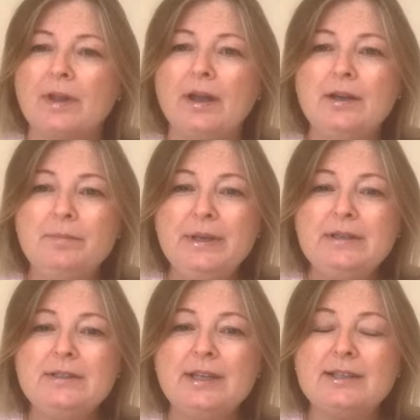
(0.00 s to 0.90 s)
it
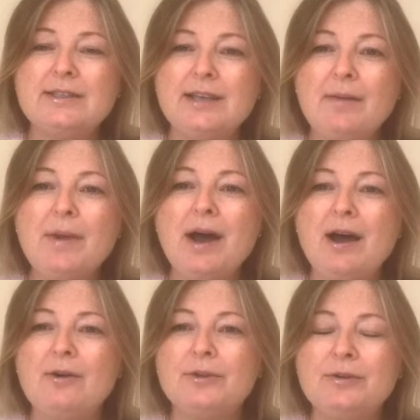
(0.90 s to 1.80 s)
means that
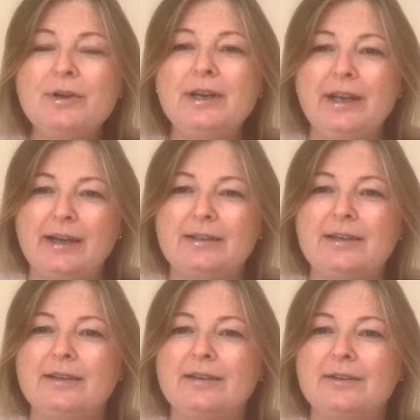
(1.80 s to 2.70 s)
somehow you
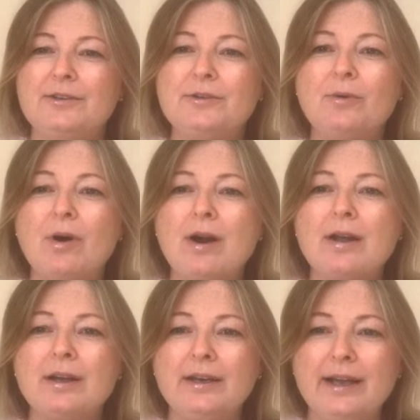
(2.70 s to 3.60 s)
connected. You
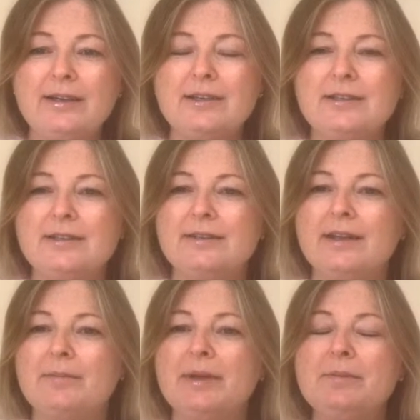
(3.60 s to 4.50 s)
are connected to
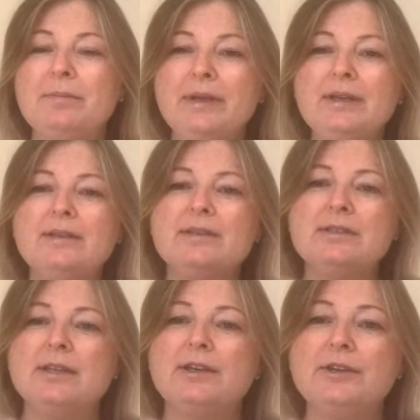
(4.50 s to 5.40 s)
them. It means that